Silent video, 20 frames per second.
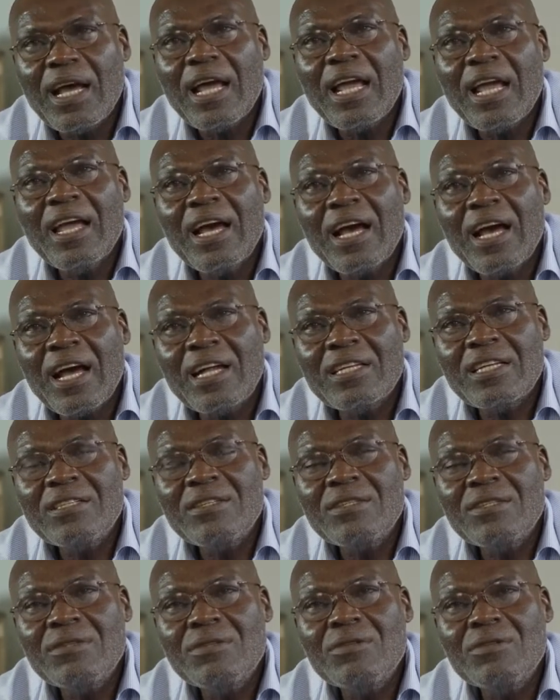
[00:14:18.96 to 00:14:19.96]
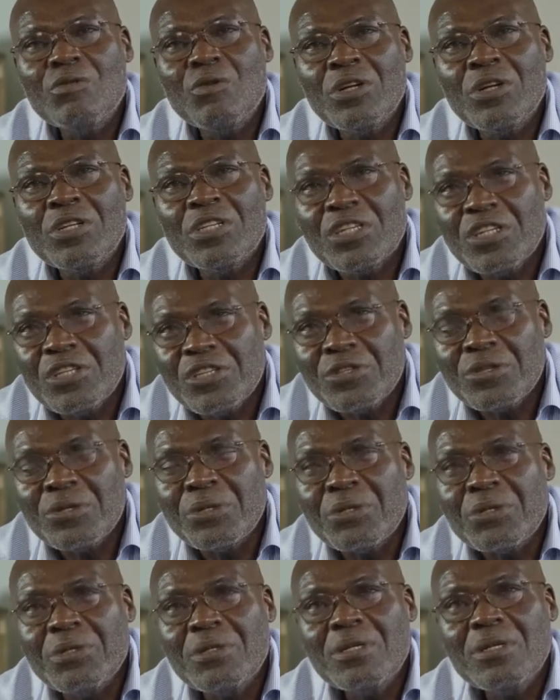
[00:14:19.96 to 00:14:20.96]
I had one
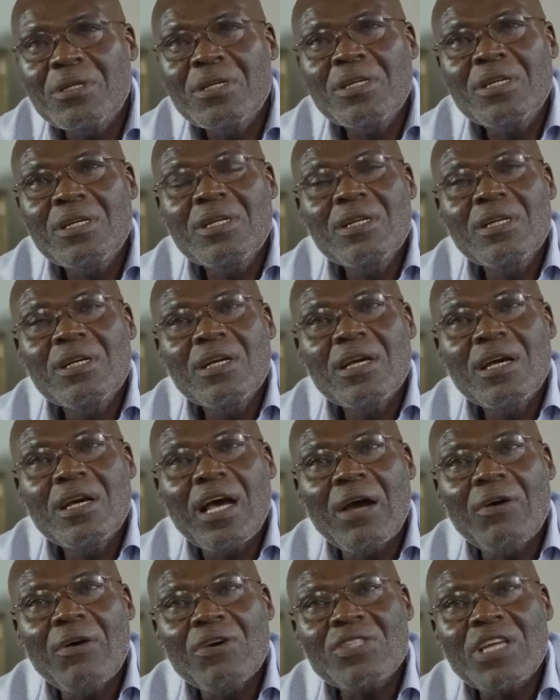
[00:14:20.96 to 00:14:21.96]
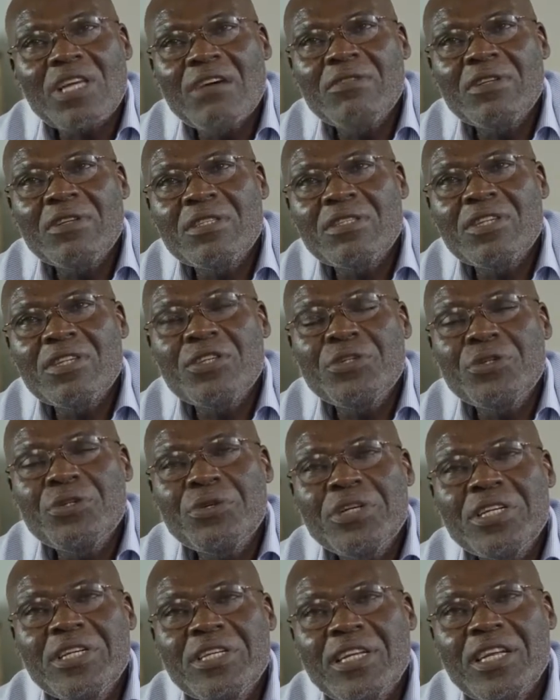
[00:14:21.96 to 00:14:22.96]
issue. I was having
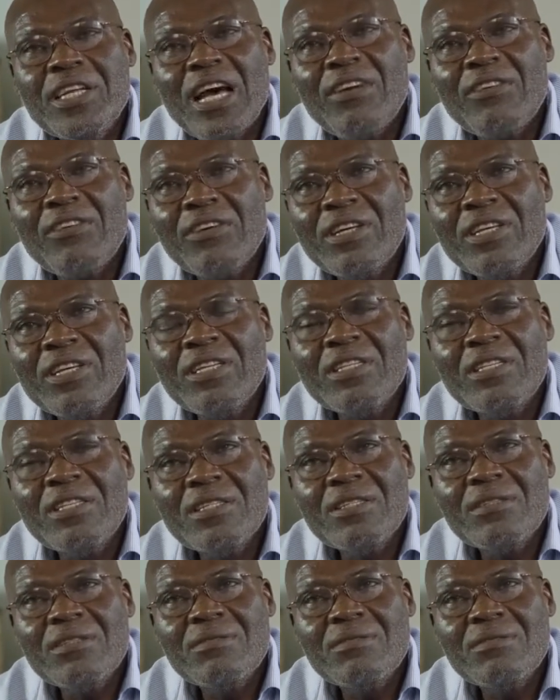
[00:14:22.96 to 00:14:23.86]
urinary